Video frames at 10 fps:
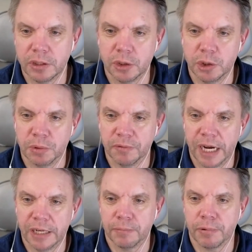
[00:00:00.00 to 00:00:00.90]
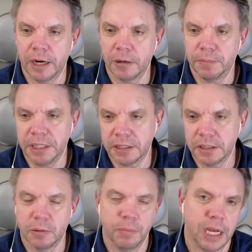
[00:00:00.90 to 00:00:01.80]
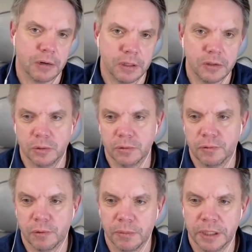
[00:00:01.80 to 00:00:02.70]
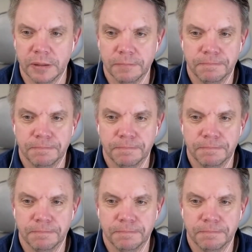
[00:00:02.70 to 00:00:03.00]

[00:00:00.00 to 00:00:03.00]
Should you provide it prior pieces or background to inform it?